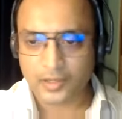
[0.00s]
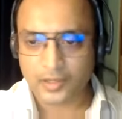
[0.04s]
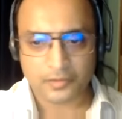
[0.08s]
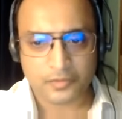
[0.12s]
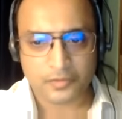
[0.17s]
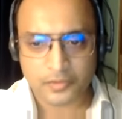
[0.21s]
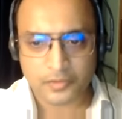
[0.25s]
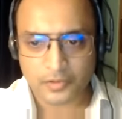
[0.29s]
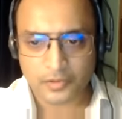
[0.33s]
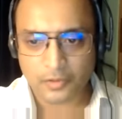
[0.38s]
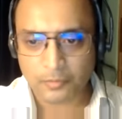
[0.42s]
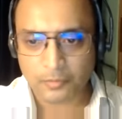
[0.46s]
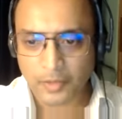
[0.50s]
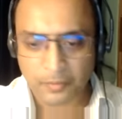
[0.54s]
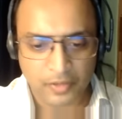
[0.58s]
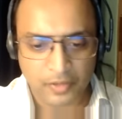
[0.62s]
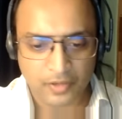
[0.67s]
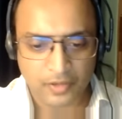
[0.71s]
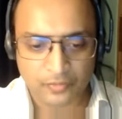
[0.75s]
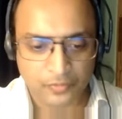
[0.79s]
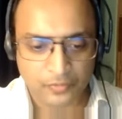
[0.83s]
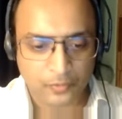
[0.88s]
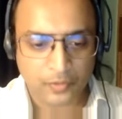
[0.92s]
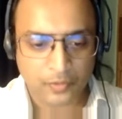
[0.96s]
So
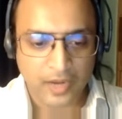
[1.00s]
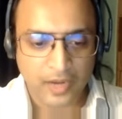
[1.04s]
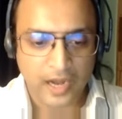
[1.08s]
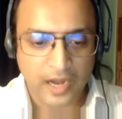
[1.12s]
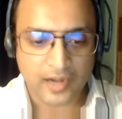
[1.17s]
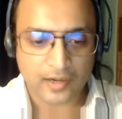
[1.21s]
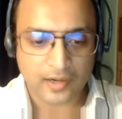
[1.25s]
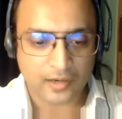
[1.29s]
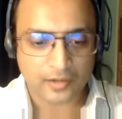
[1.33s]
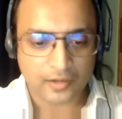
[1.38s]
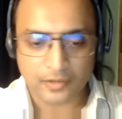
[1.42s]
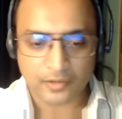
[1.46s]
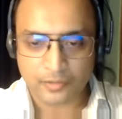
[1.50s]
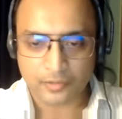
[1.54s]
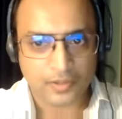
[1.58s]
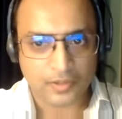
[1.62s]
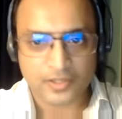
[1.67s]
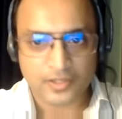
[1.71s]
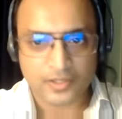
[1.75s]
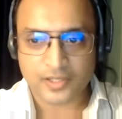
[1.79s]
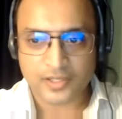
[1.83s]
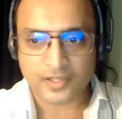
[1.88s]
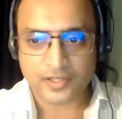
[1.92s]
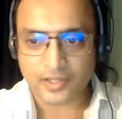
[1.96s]
maybe if you
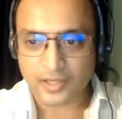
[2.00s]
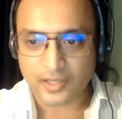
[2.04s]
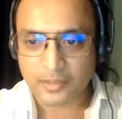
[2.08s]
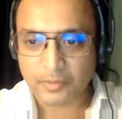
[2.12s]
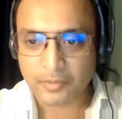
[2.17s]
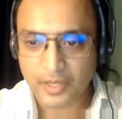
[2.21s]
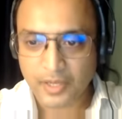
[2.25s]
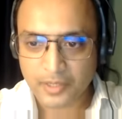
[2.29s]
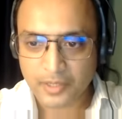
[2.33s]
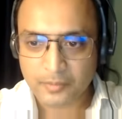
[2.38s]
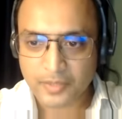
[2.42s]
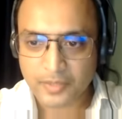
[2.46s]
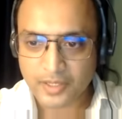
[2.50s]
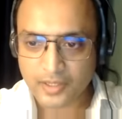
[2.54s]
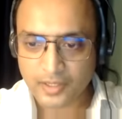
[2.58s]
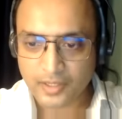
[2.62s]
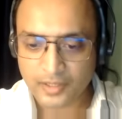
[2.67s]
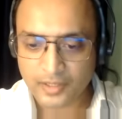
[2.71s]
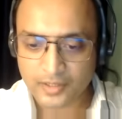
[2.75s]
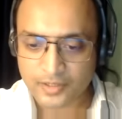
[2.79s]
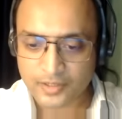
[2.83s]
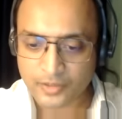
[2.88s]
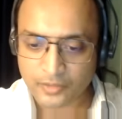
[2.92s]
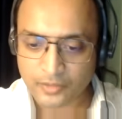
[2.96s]
can just email me.
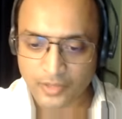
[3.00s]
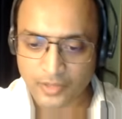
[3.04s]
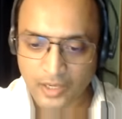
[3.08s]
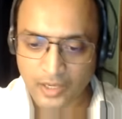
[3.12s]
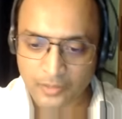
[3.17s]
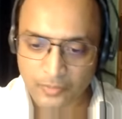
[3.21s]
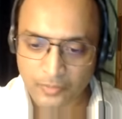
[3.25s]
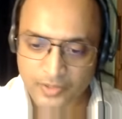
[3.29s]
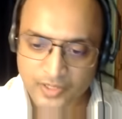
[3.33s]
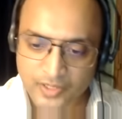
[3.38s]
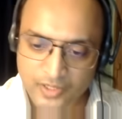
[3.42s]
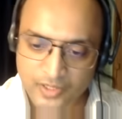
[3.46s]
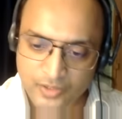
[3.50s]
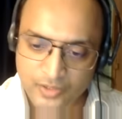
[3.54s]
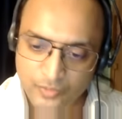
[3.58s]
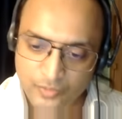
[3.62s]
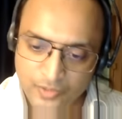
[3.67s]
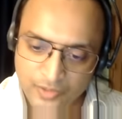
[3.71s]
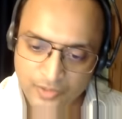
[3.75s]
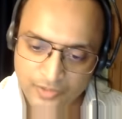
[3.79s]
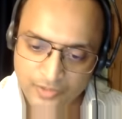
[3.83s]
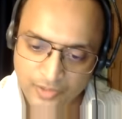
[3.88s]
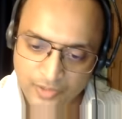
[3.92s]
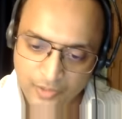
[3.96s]
So that was a
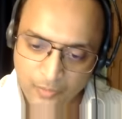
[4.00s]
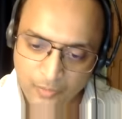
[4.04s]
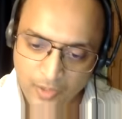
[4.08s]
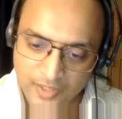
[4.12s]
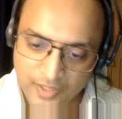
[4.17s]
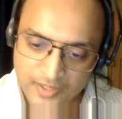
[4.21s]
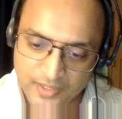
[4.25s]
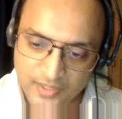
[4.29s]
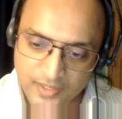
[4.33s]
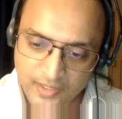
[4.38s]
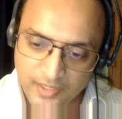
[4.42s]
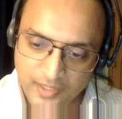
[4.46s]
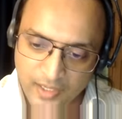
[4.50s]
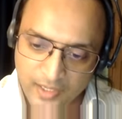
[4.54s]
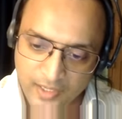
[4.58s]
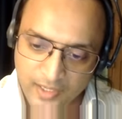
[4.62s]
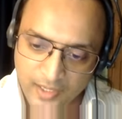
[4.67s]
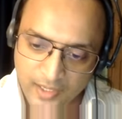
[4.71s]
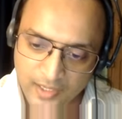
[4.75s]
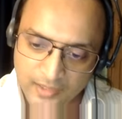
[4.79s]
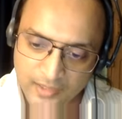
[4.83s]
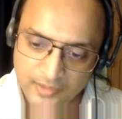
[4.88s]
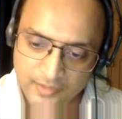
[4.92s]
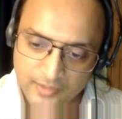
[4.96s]
student request that I
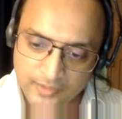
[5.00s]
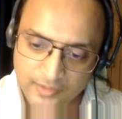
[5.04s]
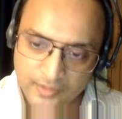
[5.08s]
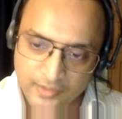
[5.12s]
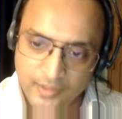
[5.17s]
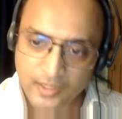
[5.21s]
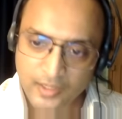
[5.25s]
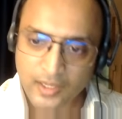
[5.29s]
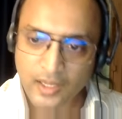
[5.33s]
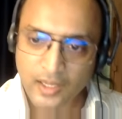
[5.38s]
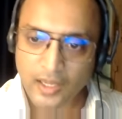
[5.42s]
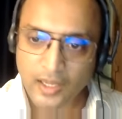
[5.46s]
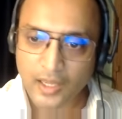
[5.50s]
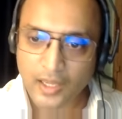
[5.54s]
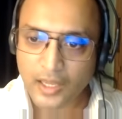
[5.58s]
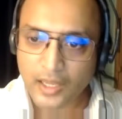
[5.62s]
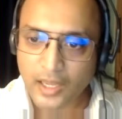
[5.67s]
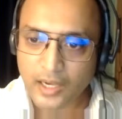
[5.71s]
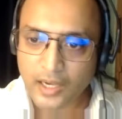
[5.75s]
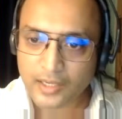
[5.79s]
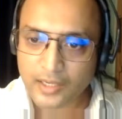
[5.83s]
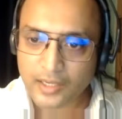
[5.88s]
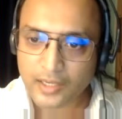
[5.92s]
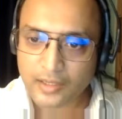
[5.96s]
had.
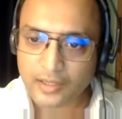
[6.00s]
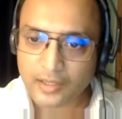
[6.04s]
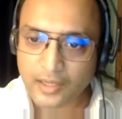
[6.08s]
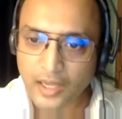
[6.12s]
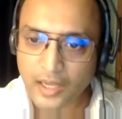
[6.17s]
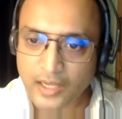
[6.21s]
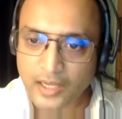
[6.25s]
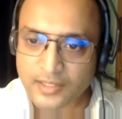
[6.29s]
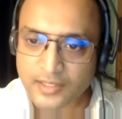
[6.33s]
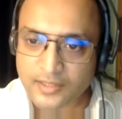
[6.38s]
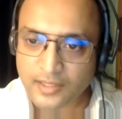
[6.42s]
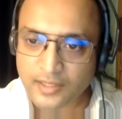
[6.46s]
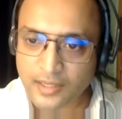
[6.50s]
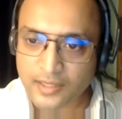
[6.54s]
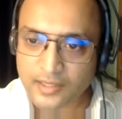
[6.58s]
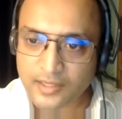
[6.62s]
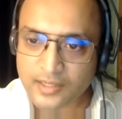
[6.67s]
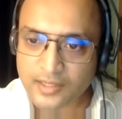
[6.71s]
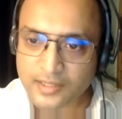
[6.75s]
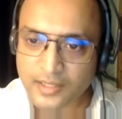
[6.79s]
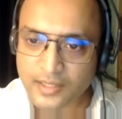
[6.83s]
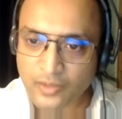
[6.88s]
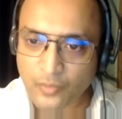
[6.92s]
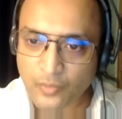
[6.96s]
And last, there
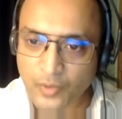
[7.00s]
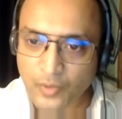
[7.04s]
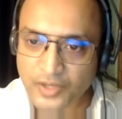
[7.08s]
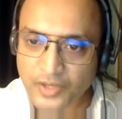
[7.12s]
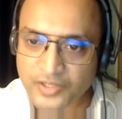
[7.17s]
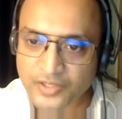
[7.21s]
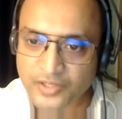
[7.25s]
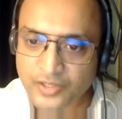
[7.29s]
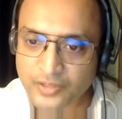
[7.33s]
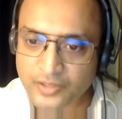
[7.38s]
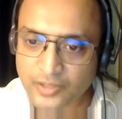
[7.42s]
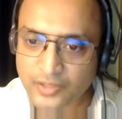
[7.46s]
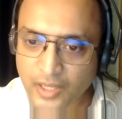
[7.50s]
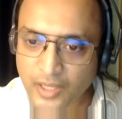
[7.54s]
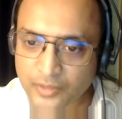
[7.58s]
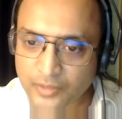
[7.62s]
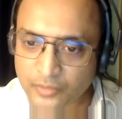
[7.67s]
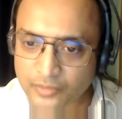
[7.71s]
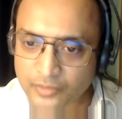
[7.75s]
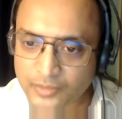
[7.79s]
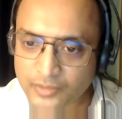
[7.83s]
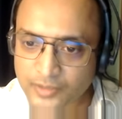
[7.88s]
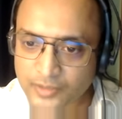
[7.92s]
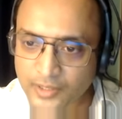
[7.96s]
is a question. I
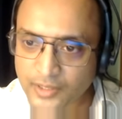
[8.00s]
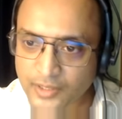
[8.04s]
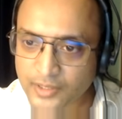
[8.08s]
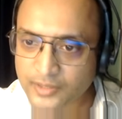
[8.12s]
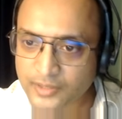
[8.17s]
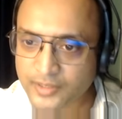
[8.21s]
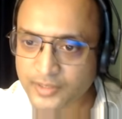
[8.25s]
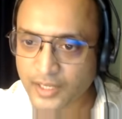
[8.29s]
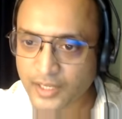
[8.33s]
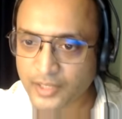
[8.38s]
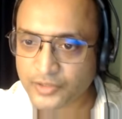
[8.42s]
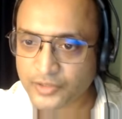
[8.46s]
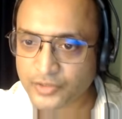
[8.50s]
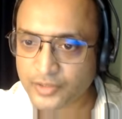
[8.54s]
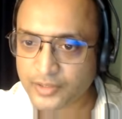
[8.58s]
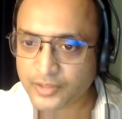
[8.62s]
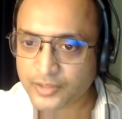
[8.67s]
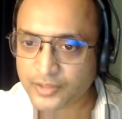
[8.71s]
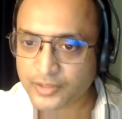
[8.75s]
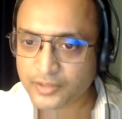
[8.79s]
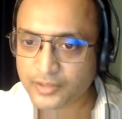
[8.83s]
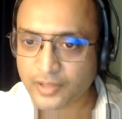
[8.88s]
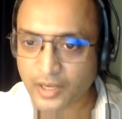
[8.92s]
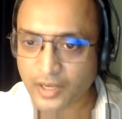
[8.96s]
don't think it's
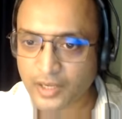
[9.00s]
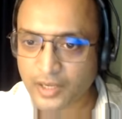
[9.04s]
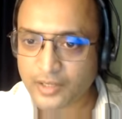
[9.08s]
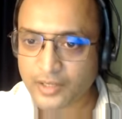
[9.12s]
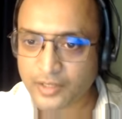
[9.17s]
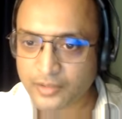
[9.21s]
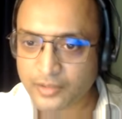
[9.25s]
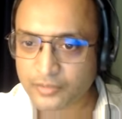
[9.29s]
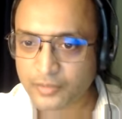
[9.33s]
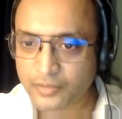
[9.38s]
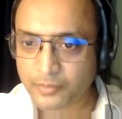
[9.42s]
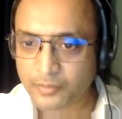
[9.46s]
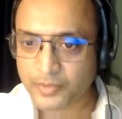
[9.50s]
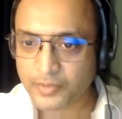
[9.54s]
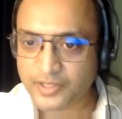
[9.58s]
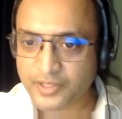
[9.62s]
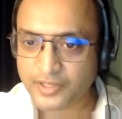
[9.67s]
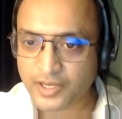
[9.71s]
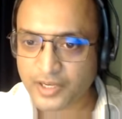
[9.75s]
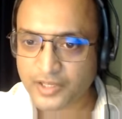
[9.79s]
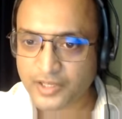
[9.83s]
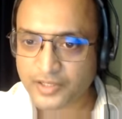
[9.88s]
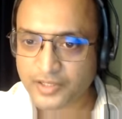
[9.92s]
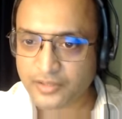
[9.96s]
actually connected to the
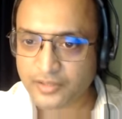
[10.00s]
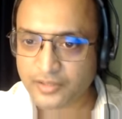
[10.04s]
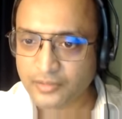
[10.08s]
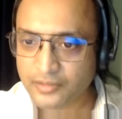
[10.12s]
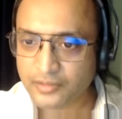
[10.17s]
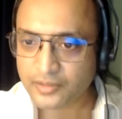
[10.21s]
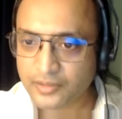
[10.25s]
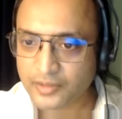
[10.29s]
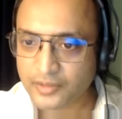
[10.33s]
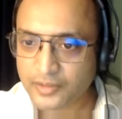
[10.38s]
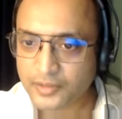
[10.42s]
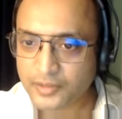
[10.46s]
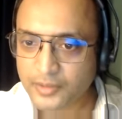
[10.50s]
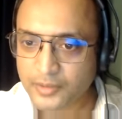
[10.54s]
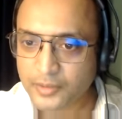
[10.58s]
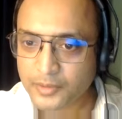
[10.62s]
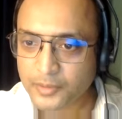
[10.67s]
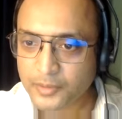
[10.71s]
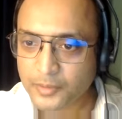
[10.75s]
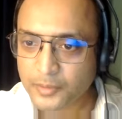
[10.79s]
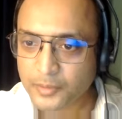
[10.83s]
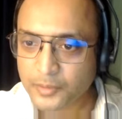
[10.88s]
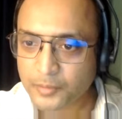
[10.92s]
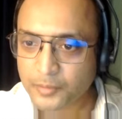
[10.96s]
presentation,
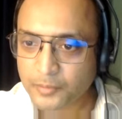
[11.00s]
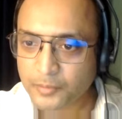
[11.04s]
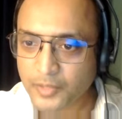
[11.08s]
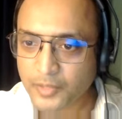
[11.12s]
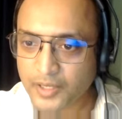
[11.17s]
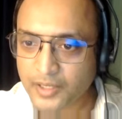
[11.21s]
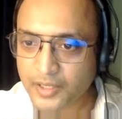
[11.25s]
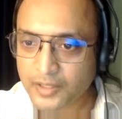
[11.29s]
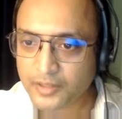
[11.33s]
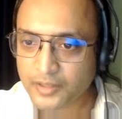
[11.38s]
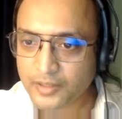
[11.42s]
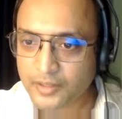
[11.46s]
but